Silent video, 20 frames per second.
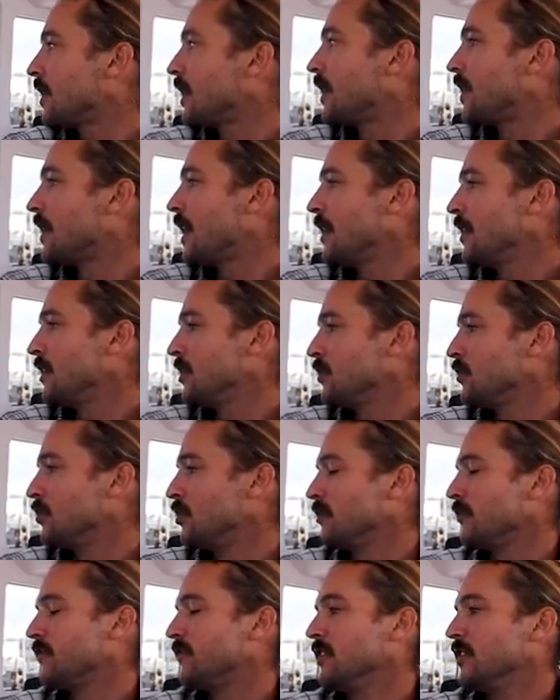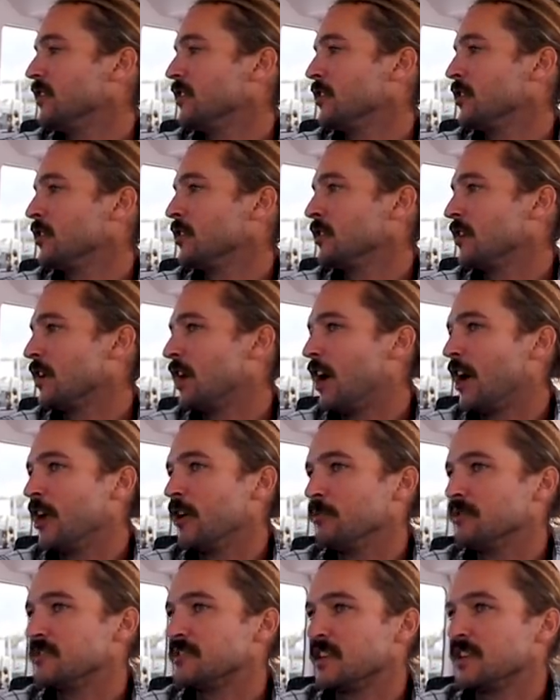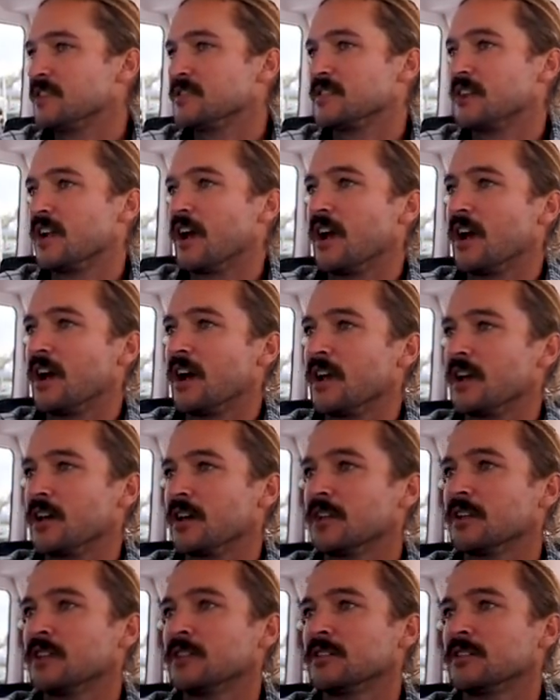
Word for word: Elayna, you're not feeling 100% today, are you?